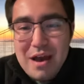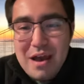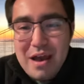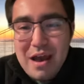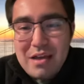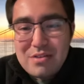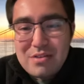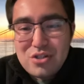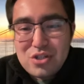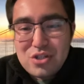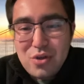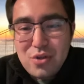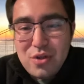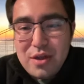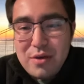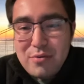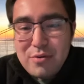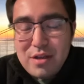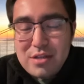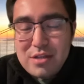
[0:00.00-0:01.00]
I, I just don't
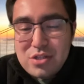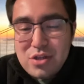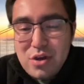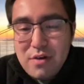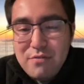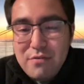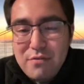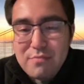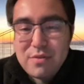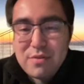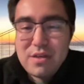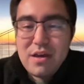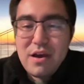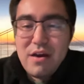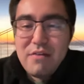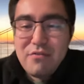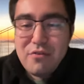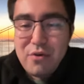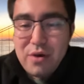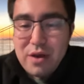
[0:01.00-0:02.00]
like what I saw from
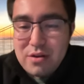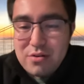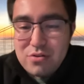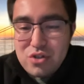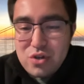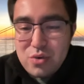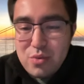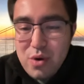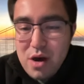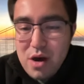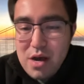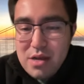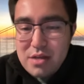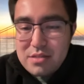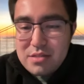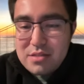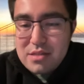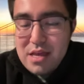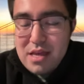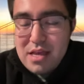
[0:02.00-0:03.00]
Tiafoe energy
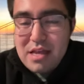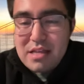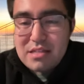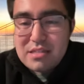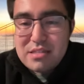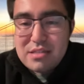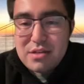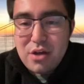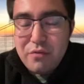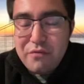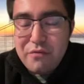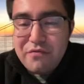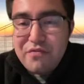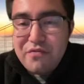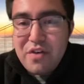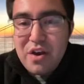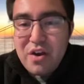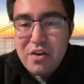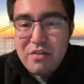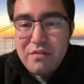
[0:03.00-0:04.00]
wise. It, it's
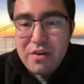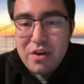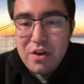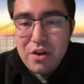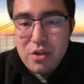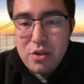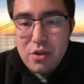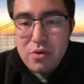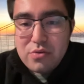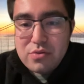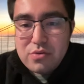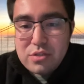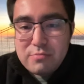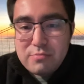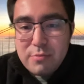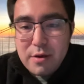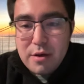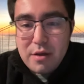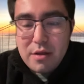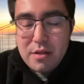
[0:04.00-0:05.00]
very very close,
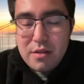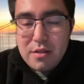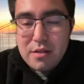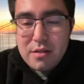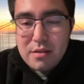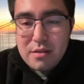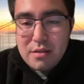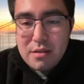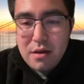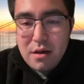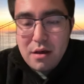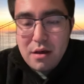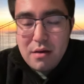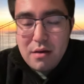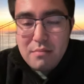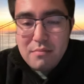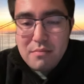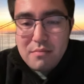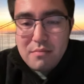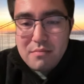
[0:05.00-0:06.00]
but
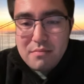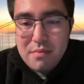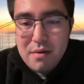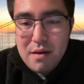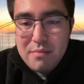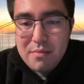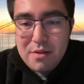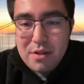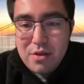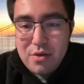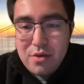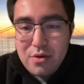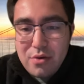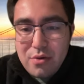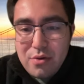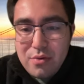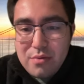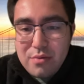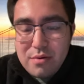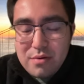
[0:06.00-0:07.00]
um, I'm gonna
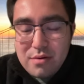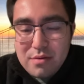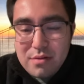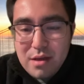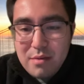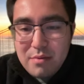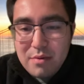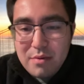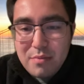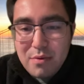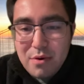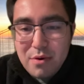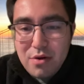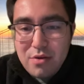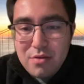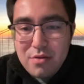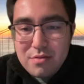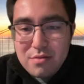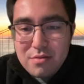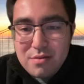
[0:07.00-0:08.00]
go Tommy
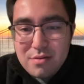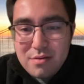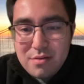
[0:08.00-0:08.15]
Paul.